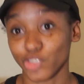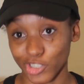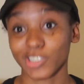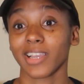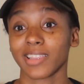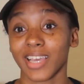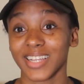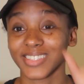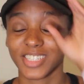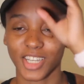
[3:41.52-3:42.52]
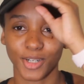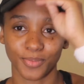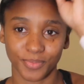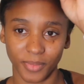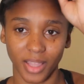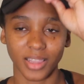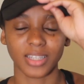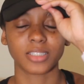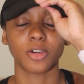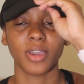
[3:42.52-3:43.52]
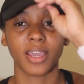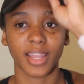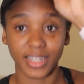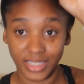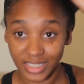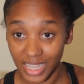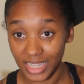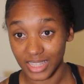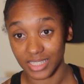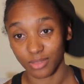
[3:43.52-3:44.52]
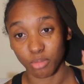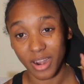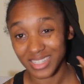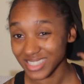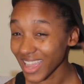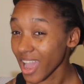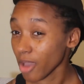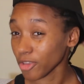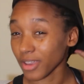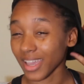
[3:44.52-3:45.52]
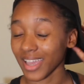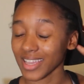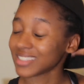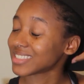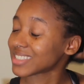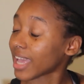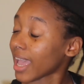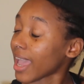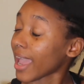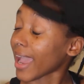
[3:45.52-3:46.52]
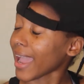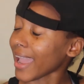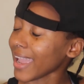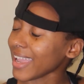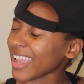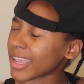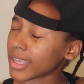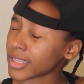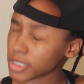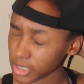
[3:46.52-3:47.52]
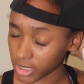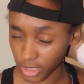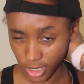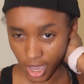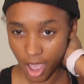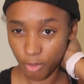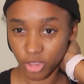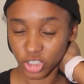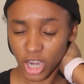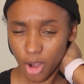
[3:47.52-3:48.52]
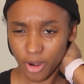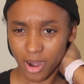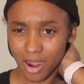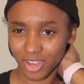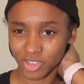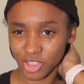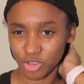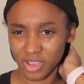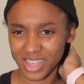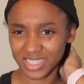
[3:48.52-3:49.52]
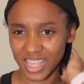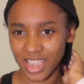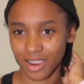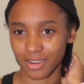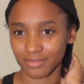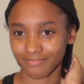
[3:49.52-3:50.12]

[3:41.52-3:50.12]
just like that. So let's go ahead and take these braids down, you guys, and hop in the shower. I'll see you guys there.